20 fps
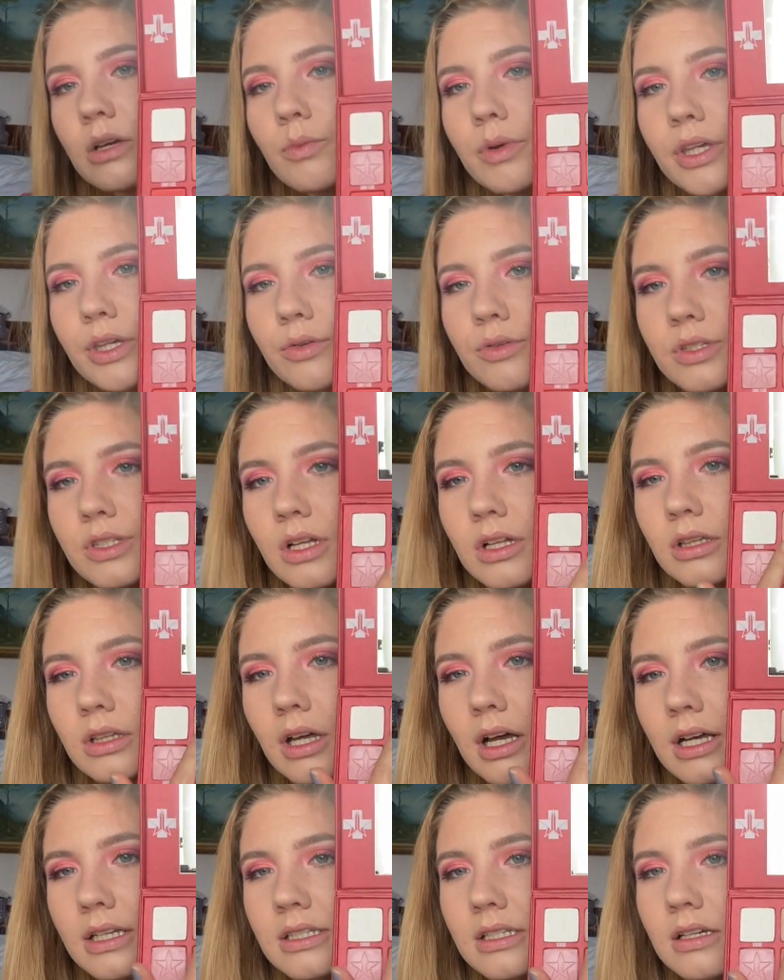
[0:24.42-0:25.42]
We used a
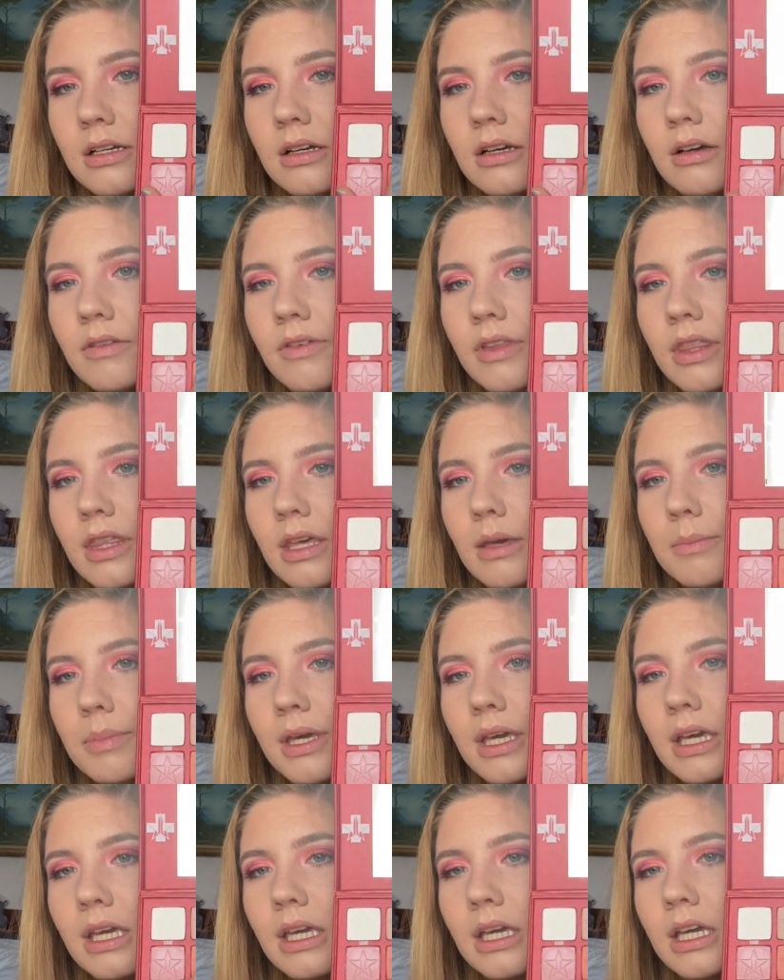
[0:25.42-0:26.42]
lot of the
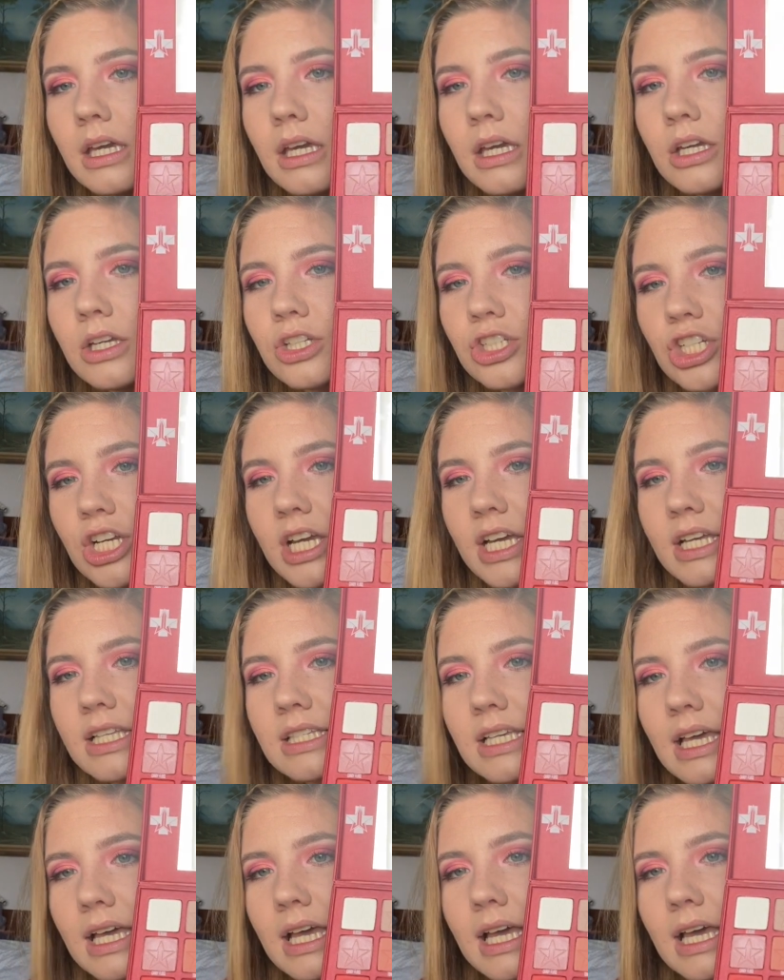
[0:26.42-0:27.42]
pinky shades
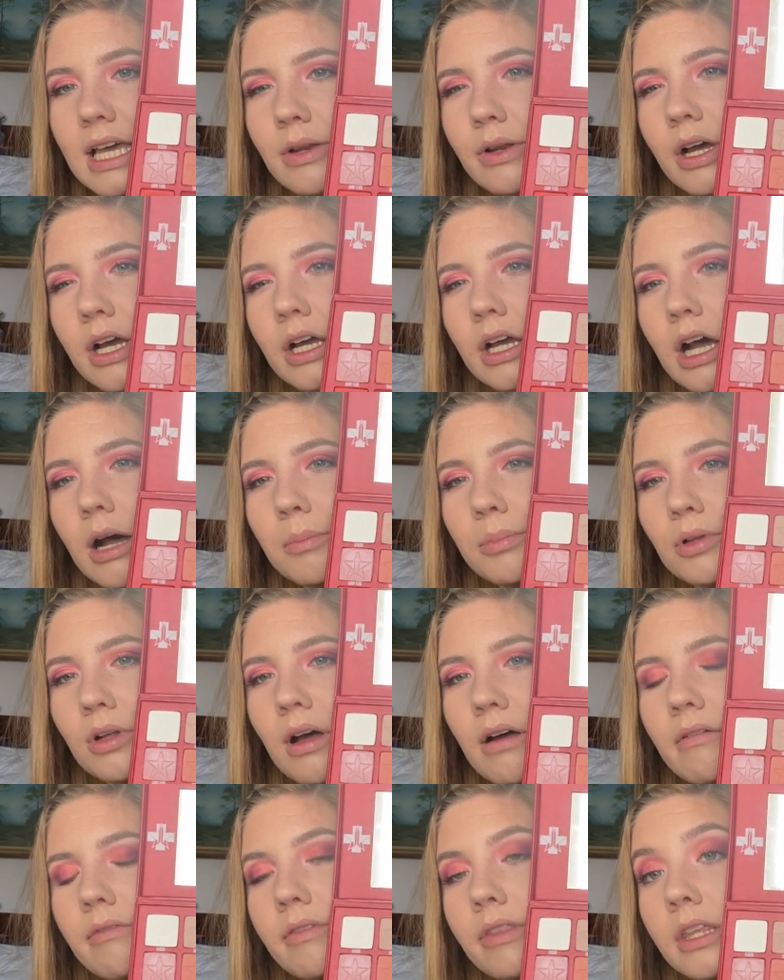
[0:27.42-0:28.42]
and a couple
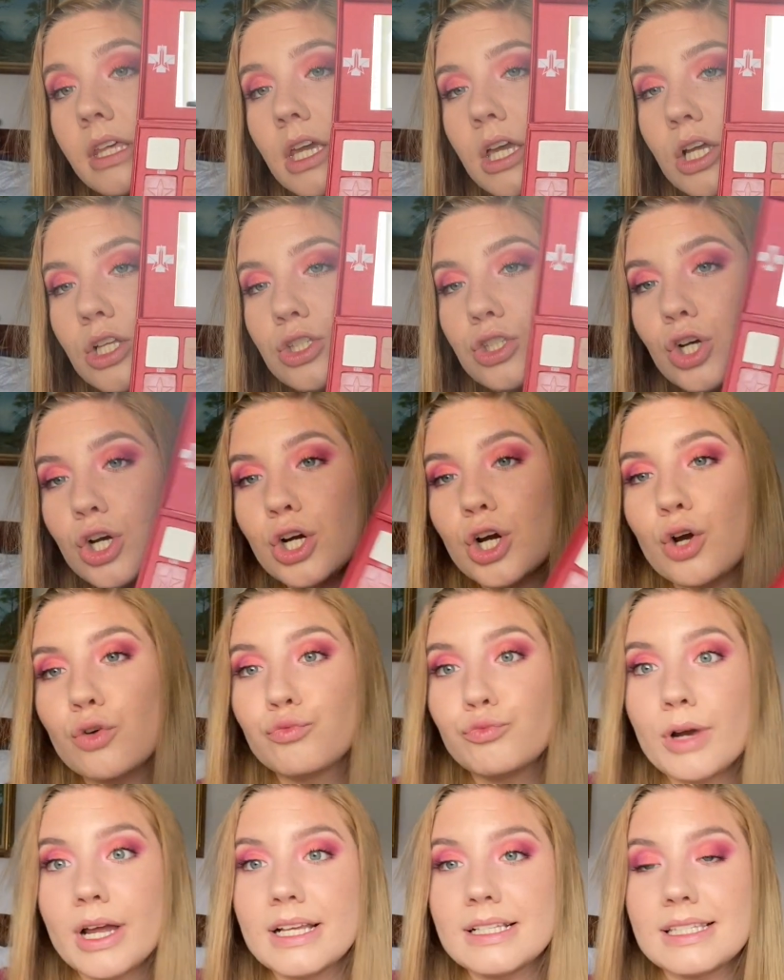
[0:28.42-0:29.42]
of the dark
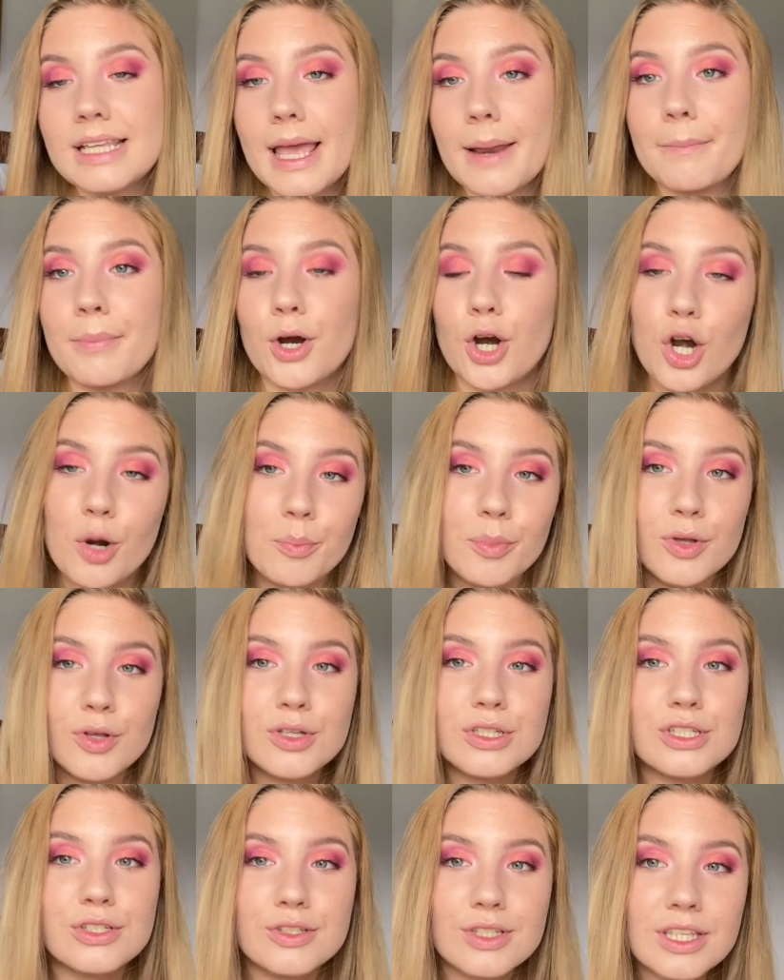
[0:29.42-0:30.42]
reds and
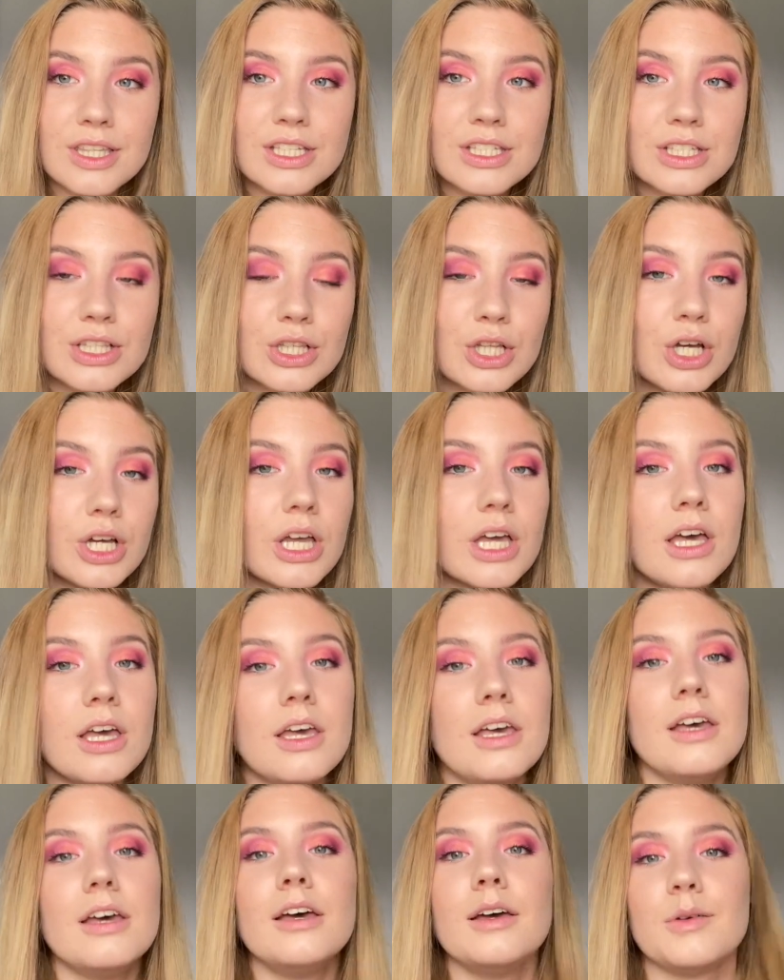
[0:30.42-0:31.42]
purples using this look.
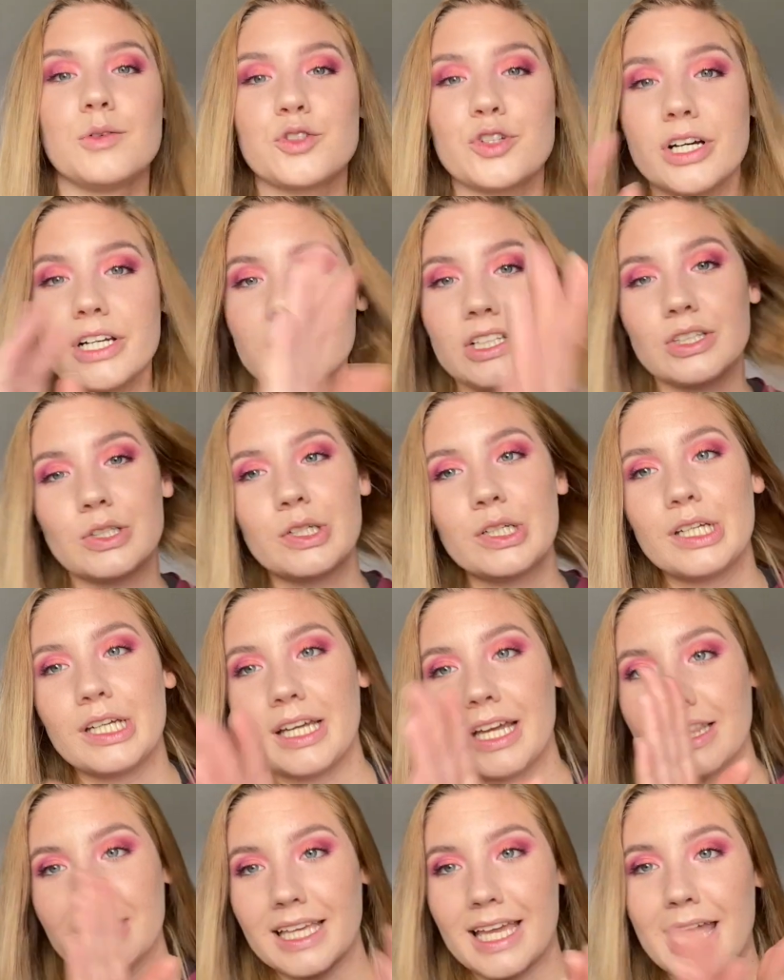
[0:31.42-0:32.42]
I'm trying to look
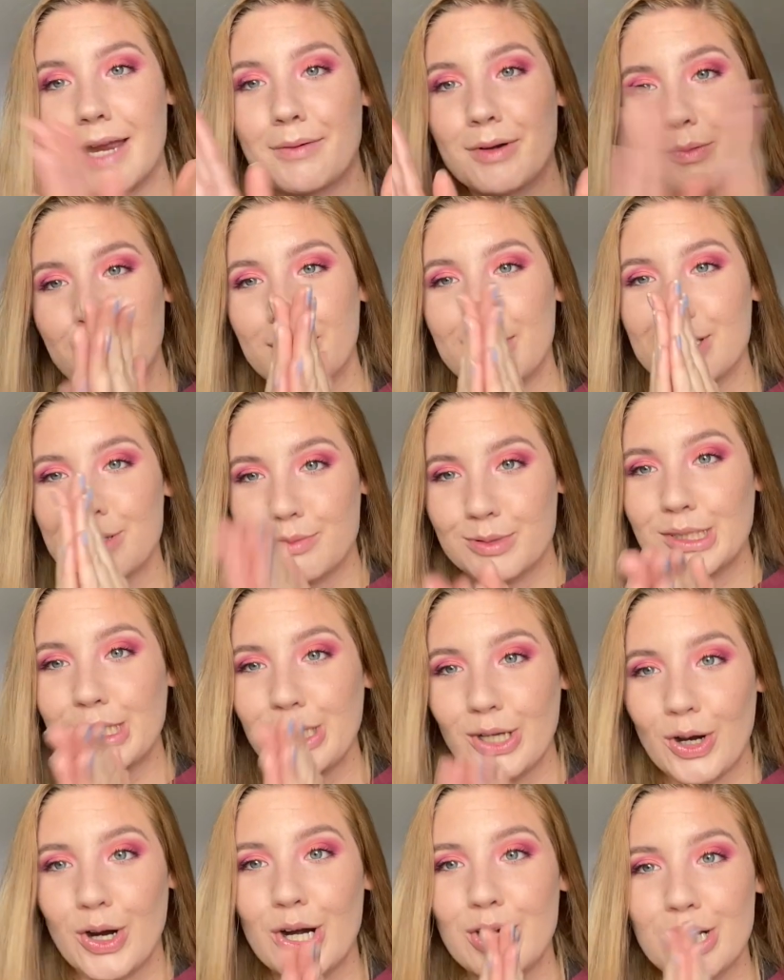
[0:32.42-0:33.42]
at the camera, but it's really
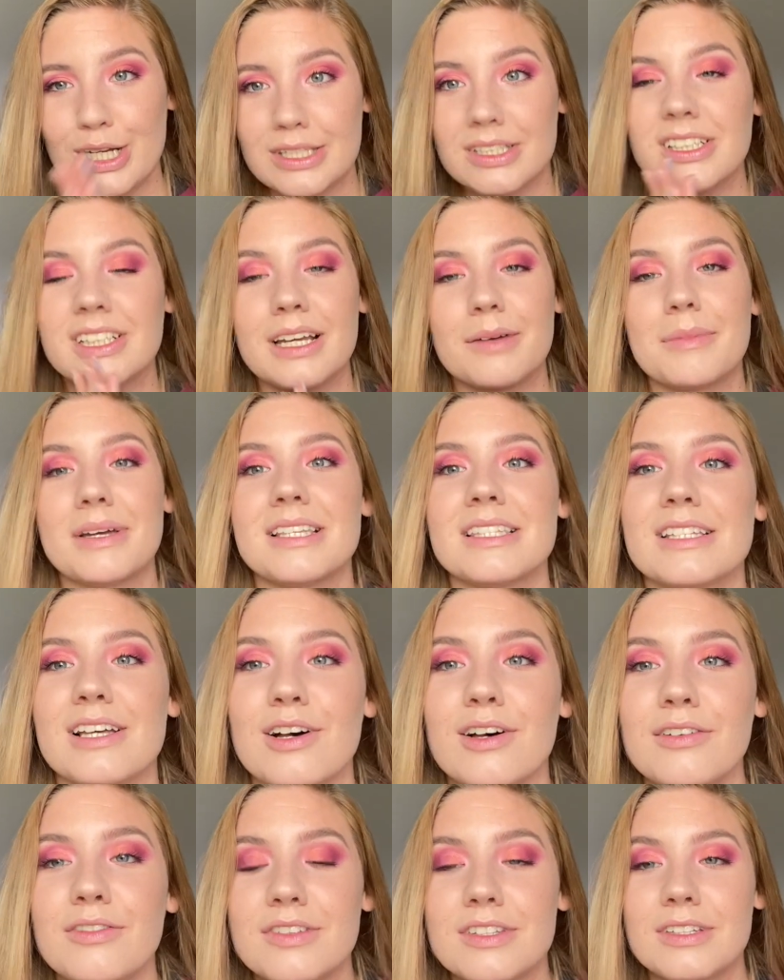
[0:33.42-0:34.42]
hard not to look at
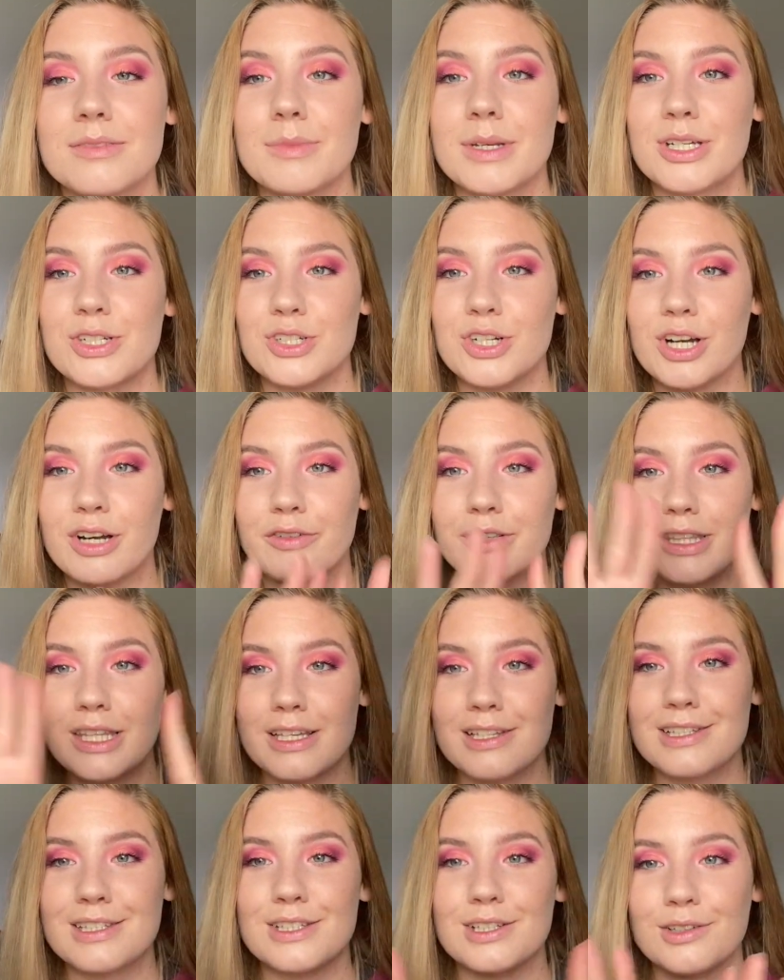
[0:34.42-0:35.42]
myself to make sure
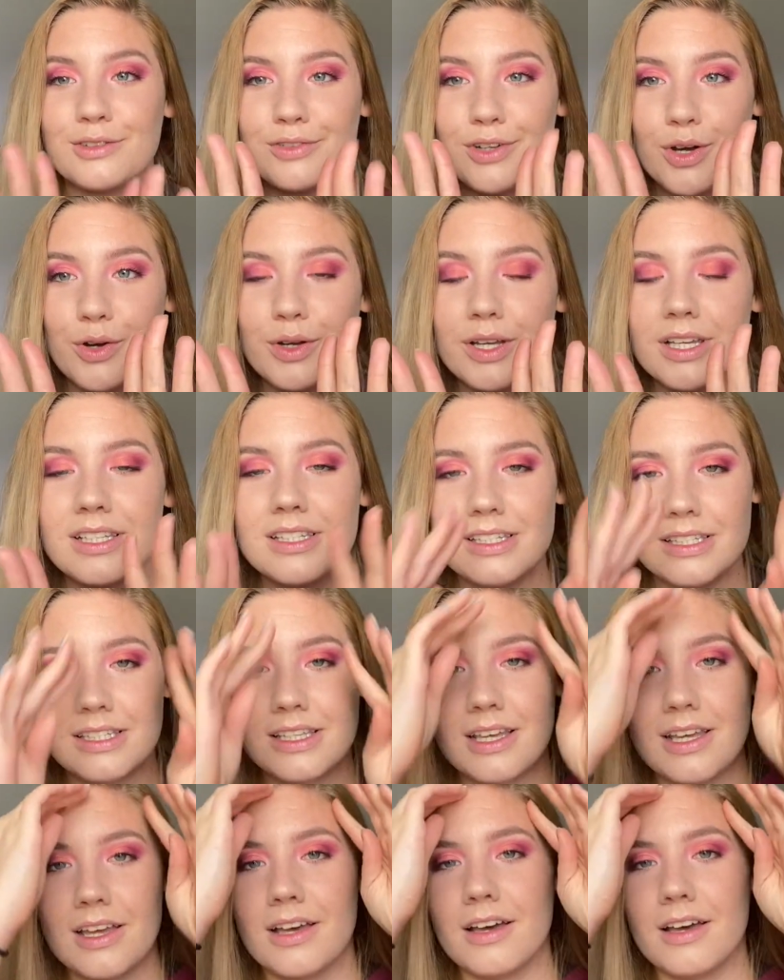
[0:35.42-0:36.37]
everything's still focused.